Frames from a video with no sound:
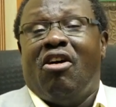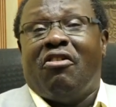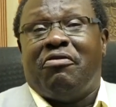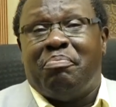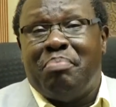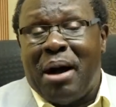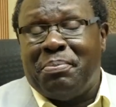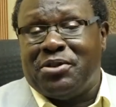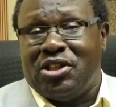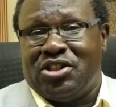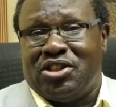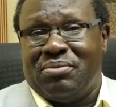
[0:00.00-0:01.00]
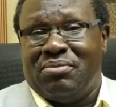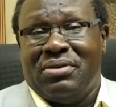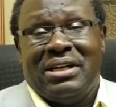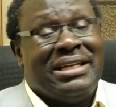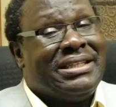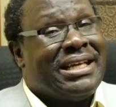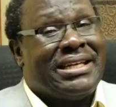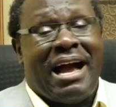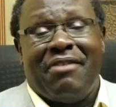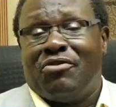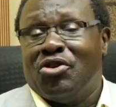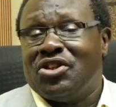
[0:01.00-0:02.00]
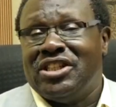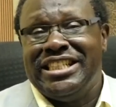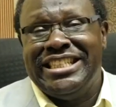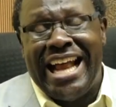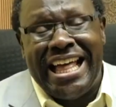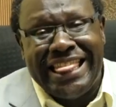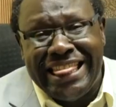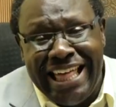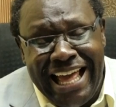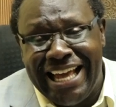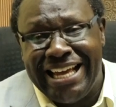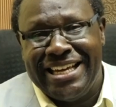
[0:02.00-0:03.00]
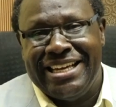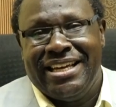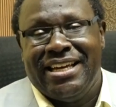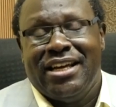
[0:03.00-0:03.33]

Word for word: of baptism that have got nothing